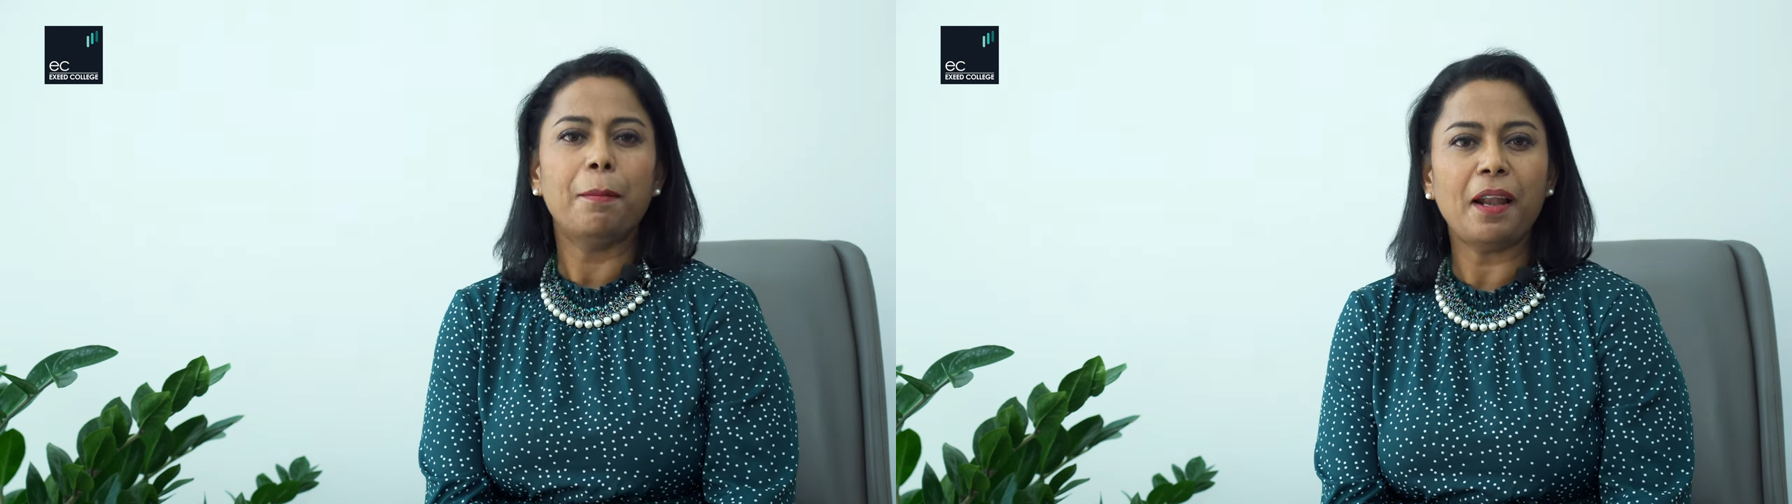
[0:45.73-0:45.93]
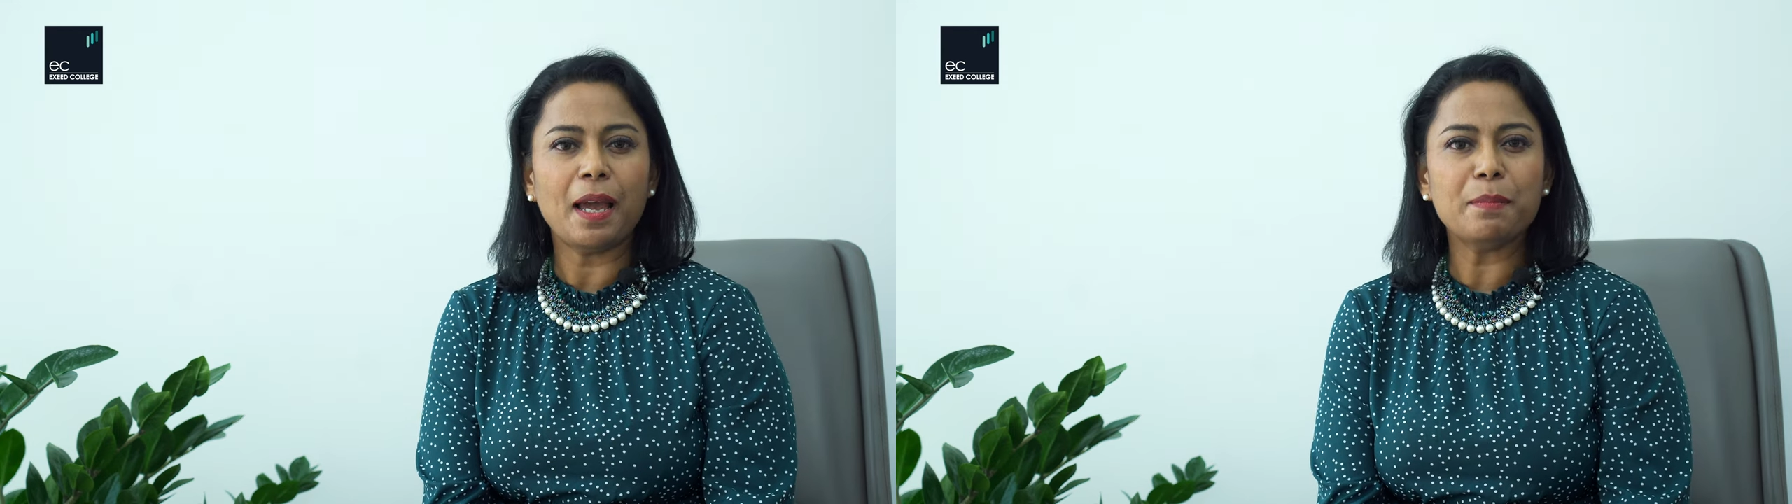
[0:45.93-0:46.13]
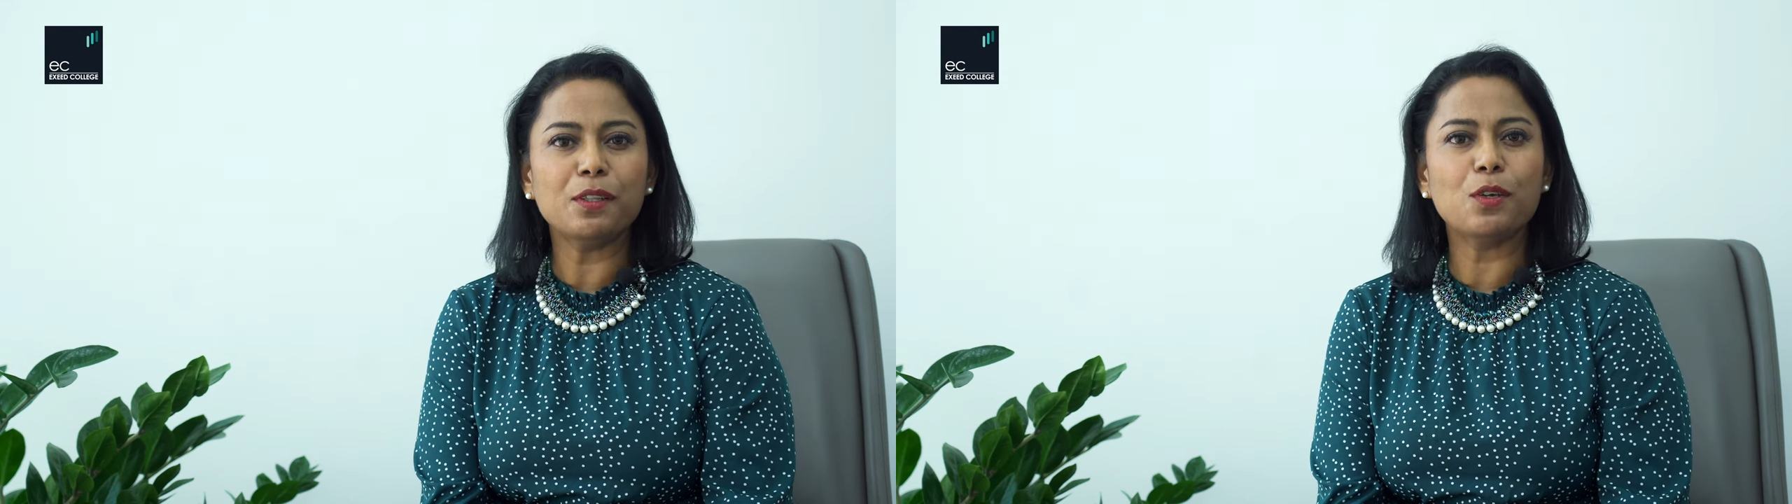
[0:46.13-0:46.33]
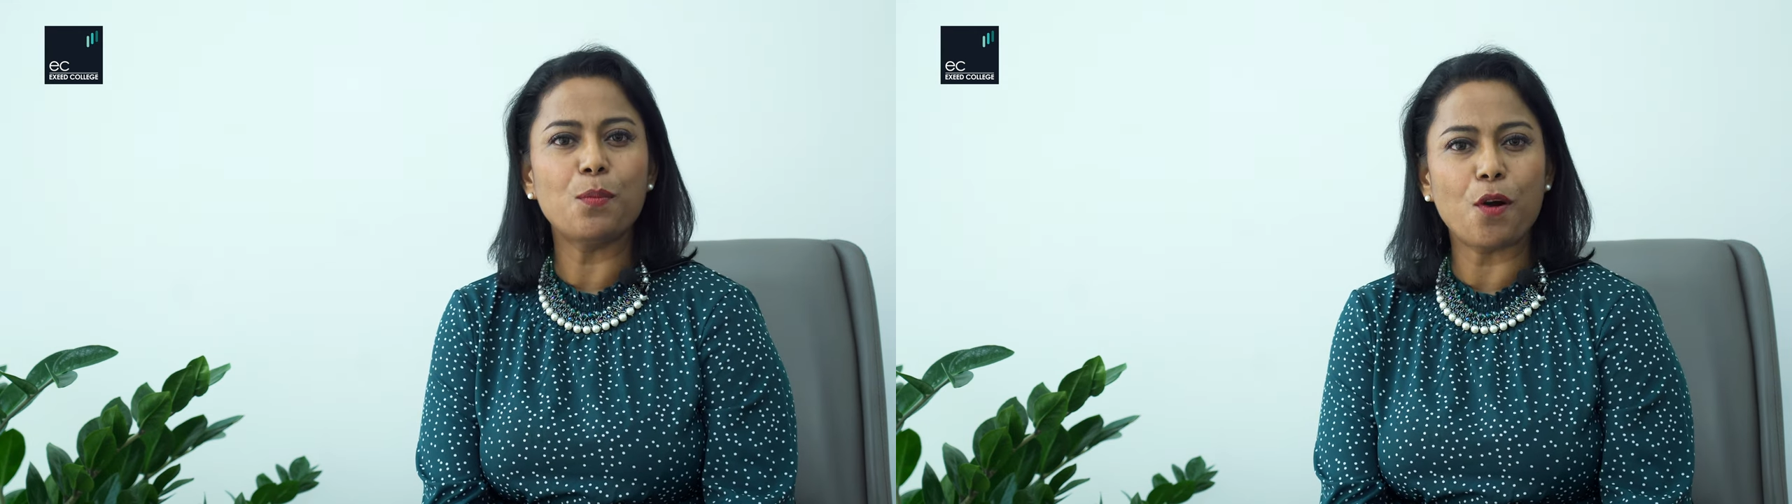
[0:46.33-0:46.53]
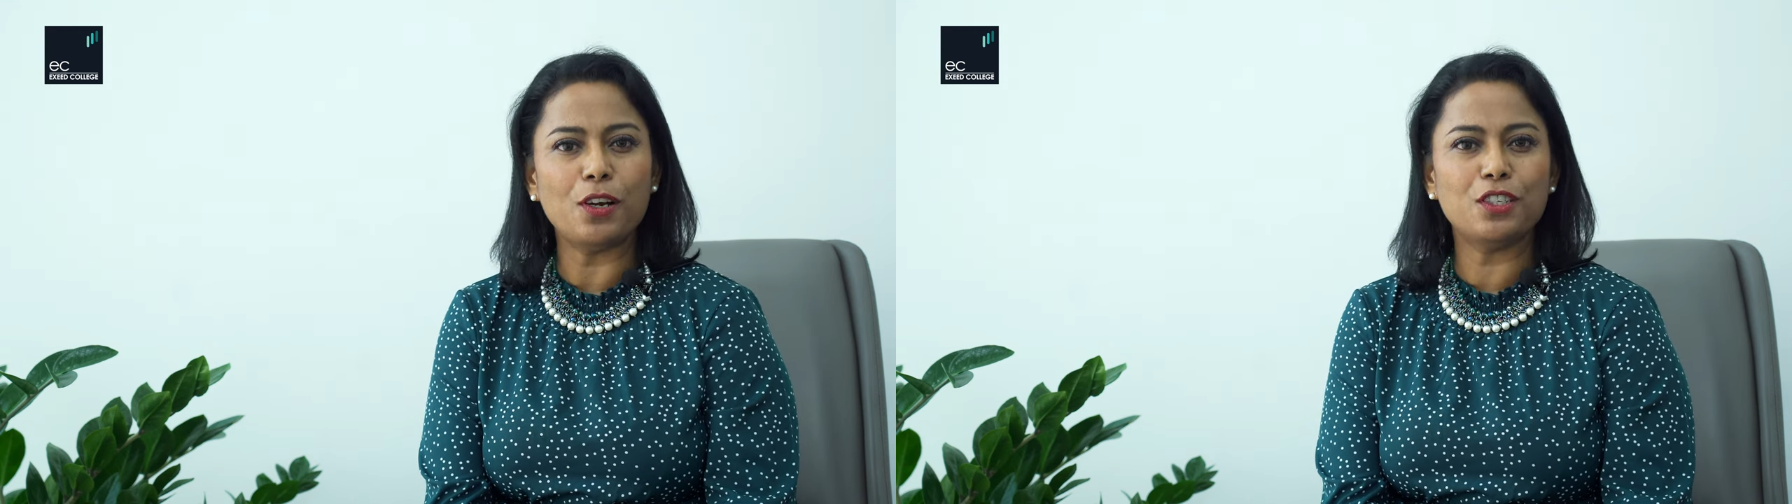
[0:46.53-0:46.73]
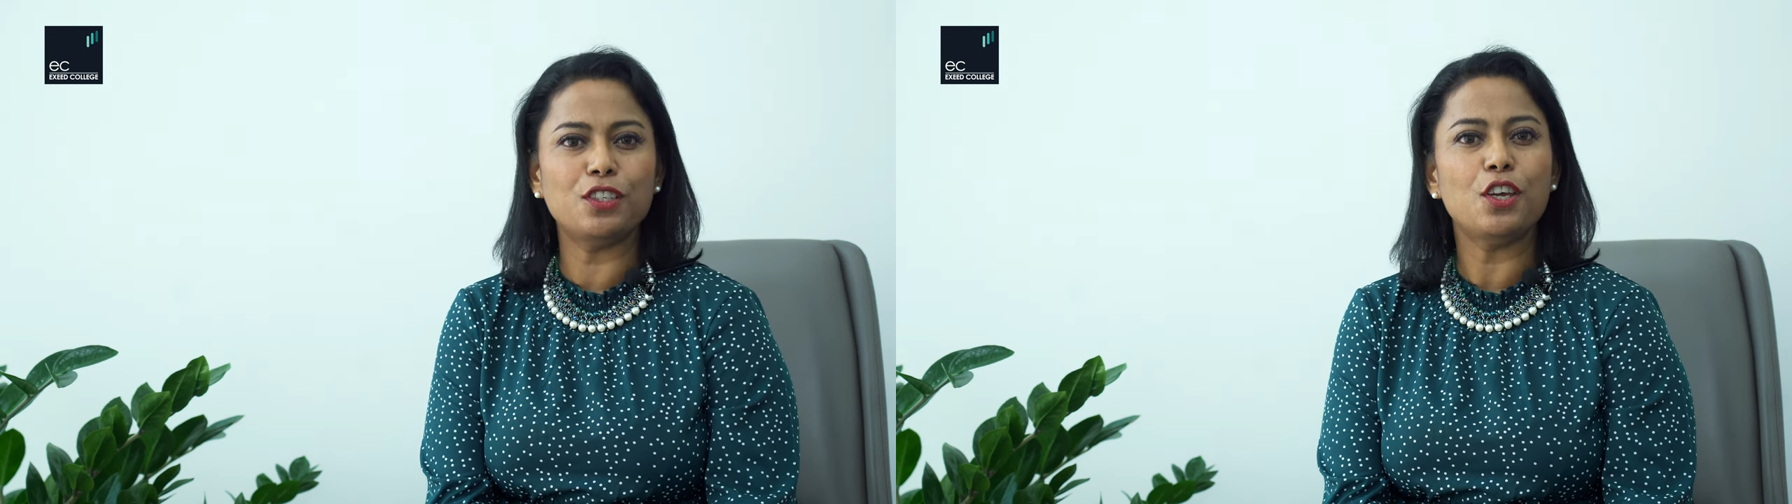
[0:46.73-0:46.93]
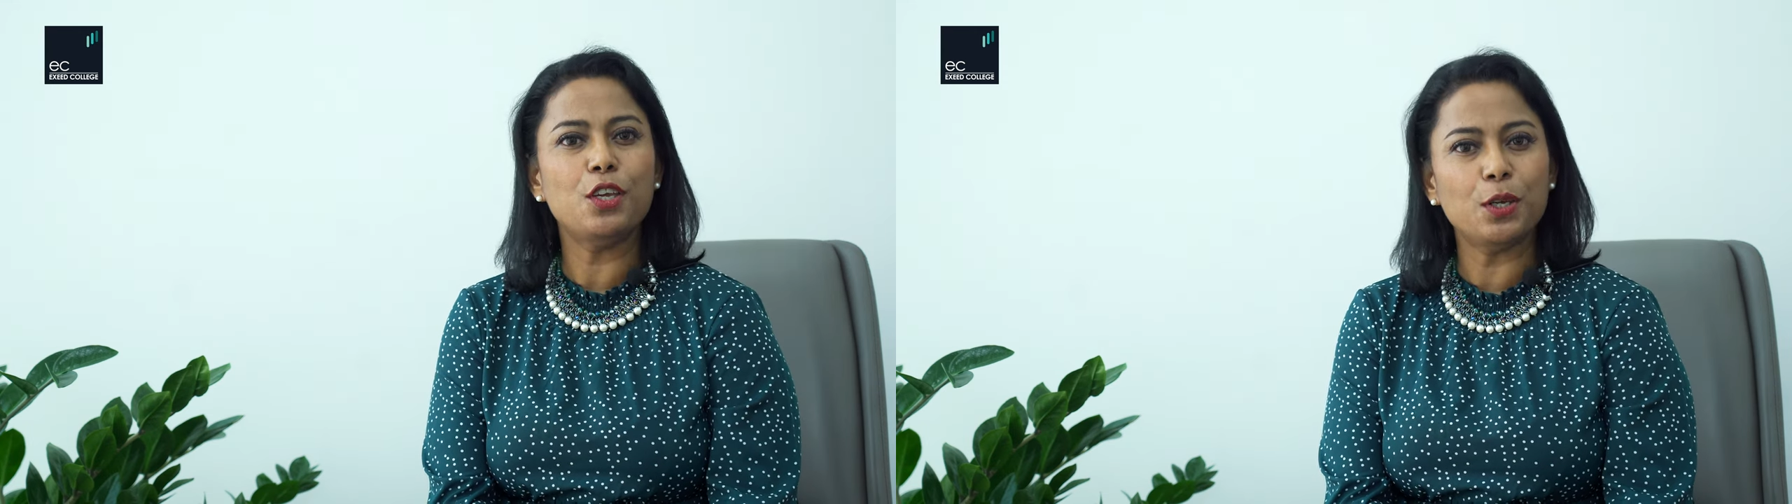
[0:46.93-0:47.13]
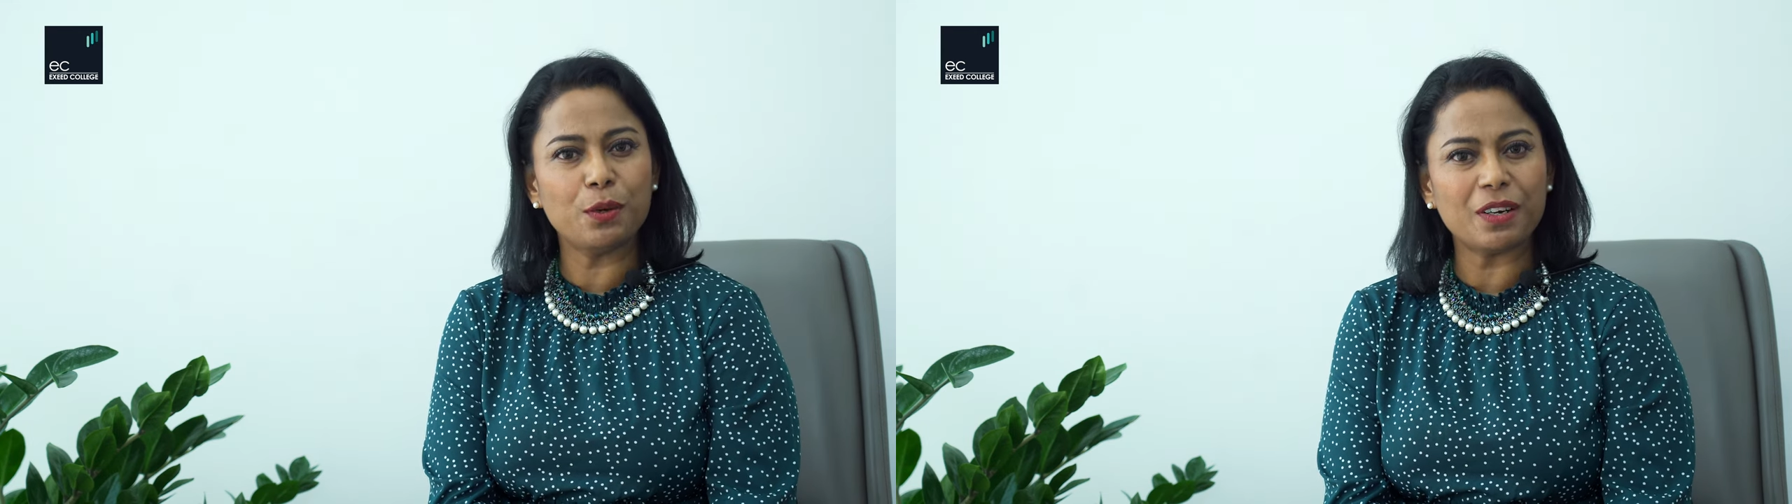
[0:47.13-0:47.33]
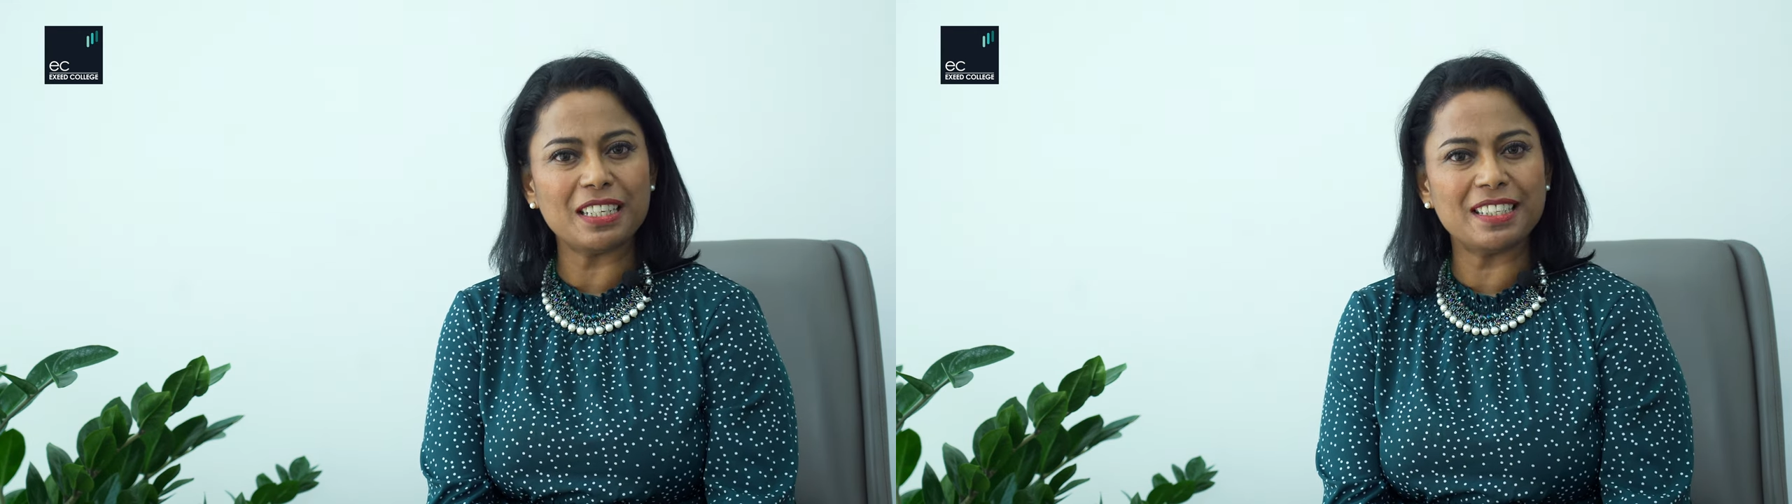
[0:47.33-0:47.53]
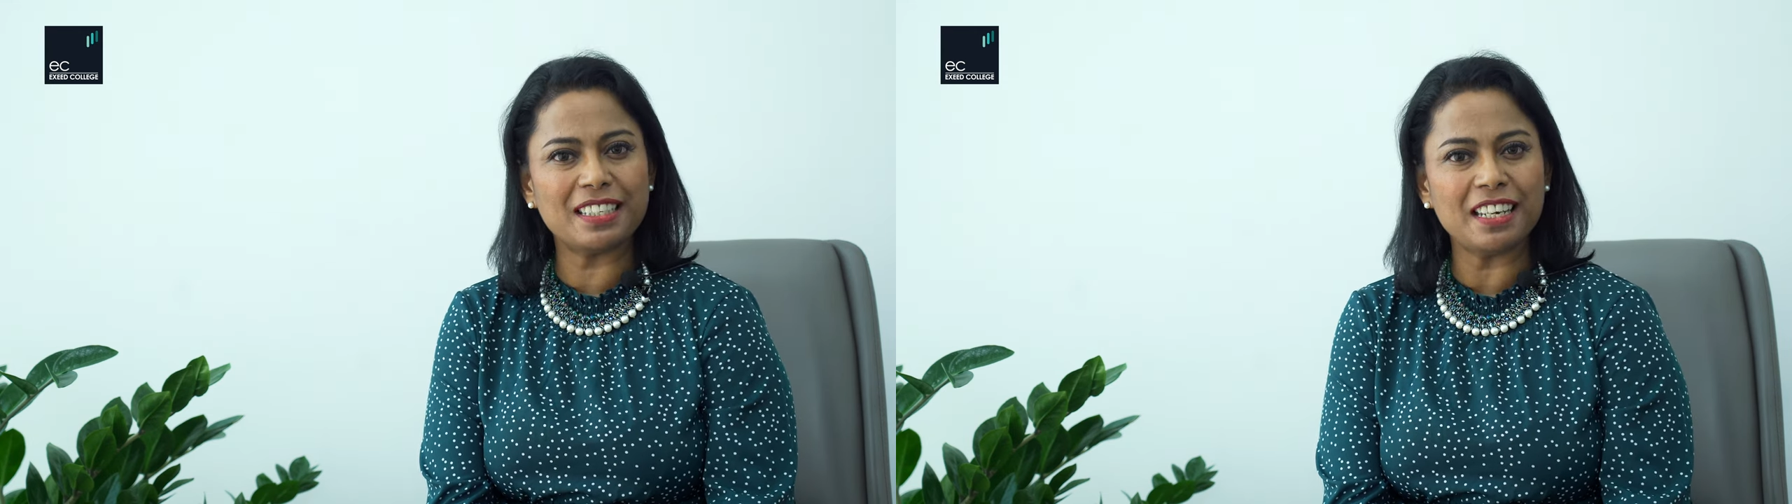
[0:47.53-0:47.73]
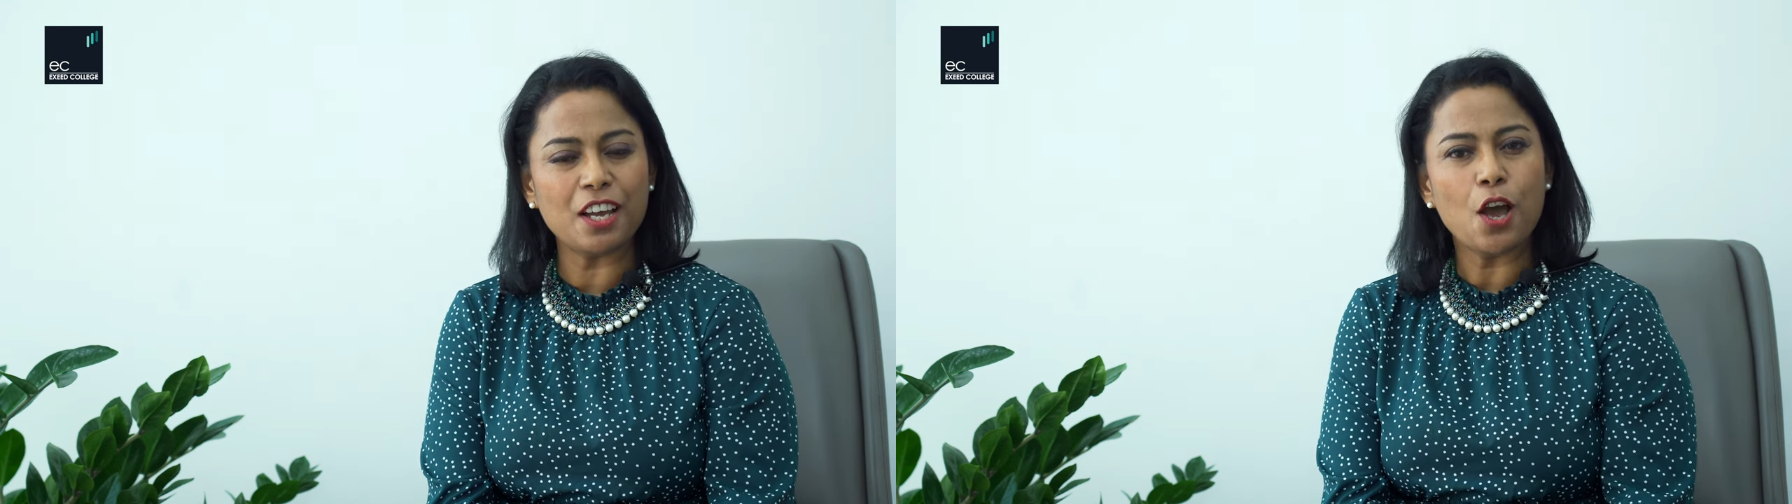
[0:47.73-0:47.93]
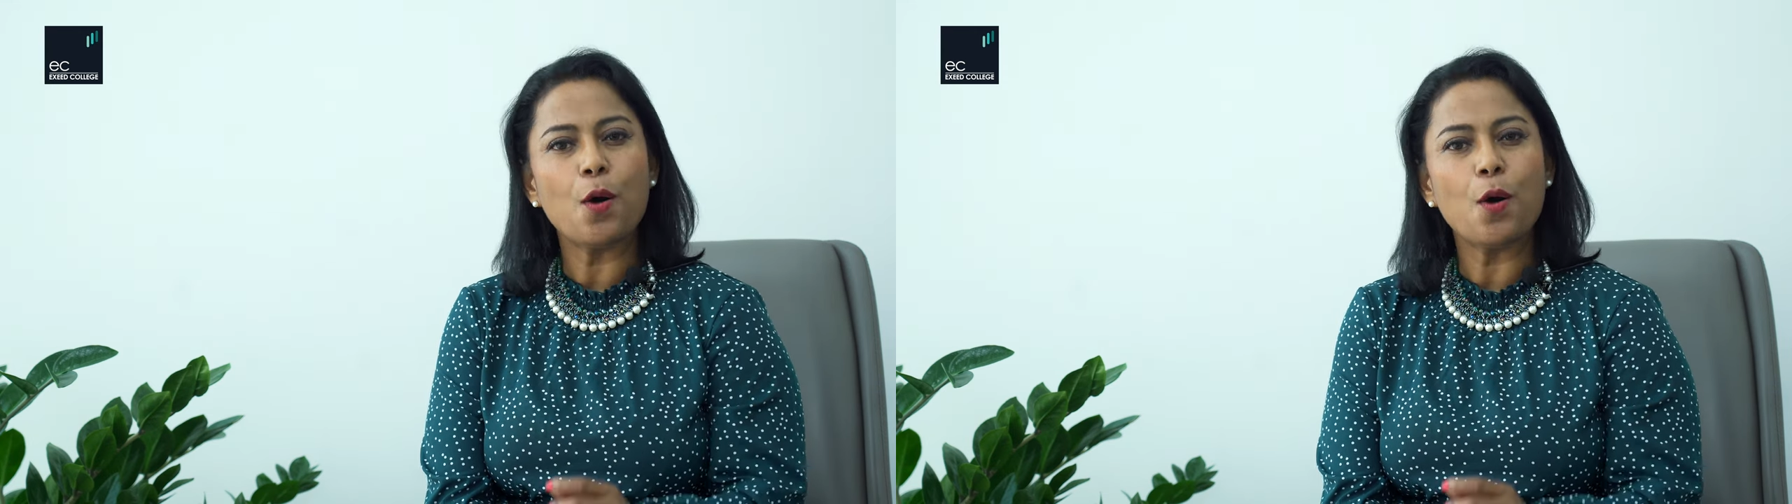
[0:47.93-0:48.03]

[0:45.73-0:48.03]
Plymouth Marjon University